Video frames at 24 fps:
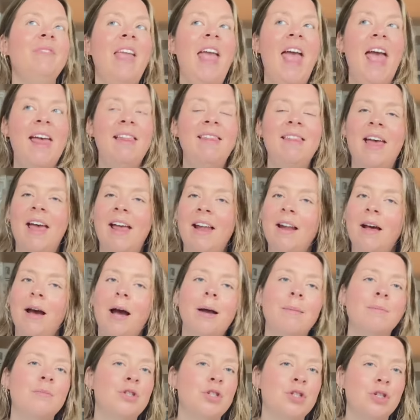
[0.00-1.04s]
and then
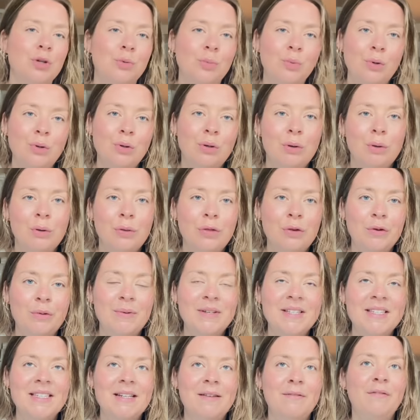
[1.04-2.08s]
I'm sure we'll go through
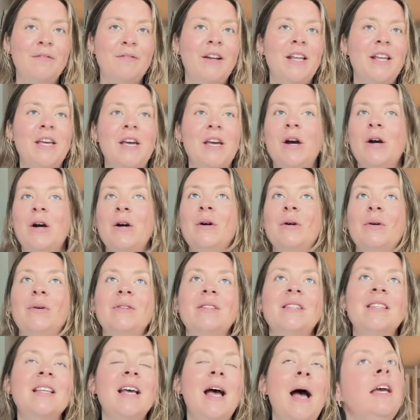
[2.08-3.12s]
with some
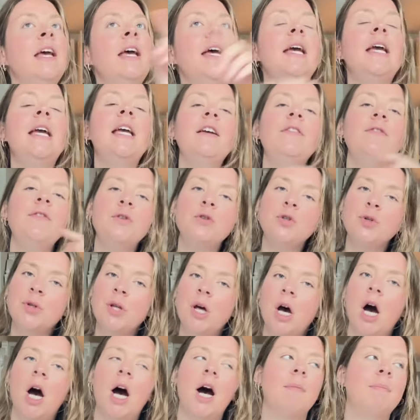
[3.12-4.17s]
videos. If you do the
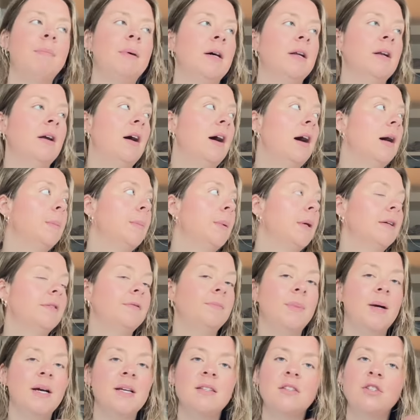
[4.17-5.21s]
hop on, hop off
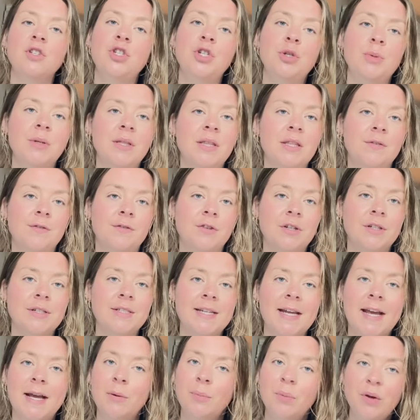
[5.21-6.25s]
bus, do it the first
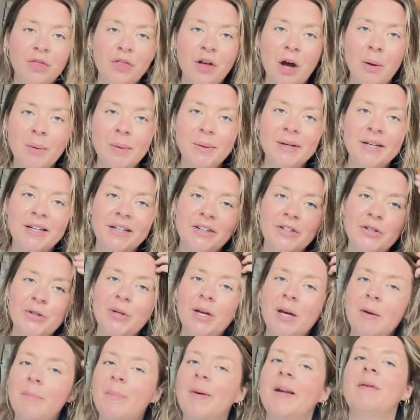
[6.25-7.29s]
day. We thought we were going to do
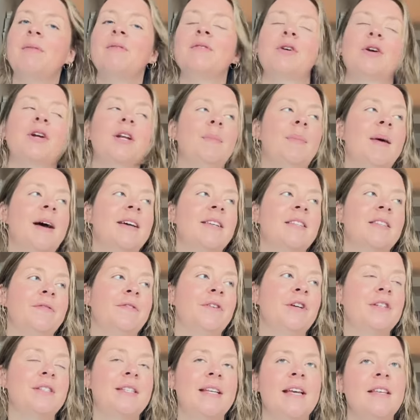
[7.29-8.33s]
it, but it was already past the
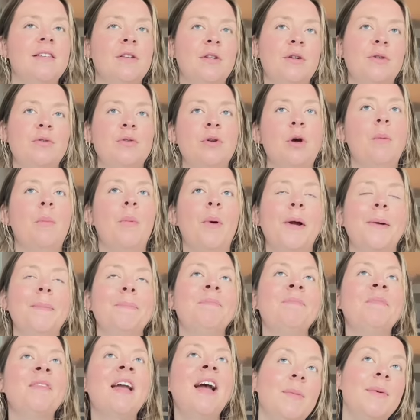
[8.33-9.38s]
first day, so there's no point.
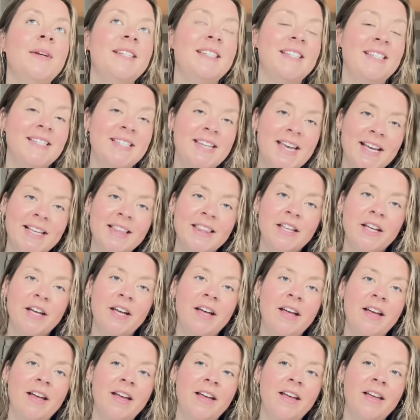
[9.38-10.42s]
We did take
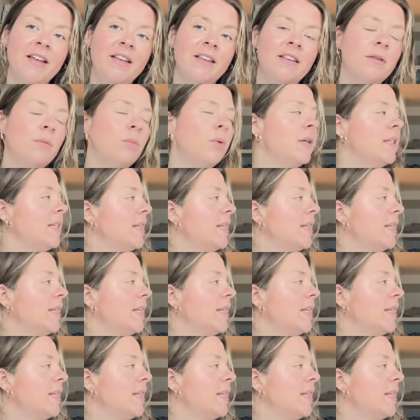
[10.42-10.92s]
the, was